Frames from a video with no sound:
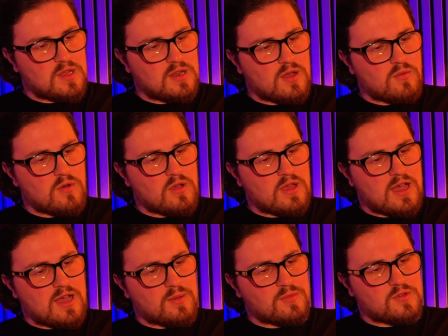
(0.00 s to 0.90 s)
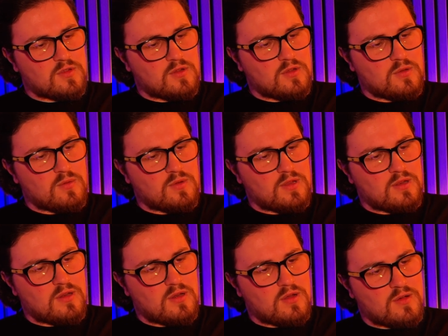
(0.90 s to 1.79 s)
Now, I absolutely
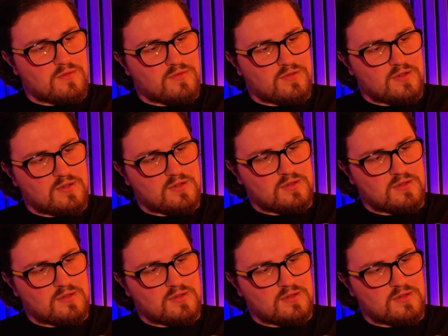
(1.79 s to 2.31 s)
love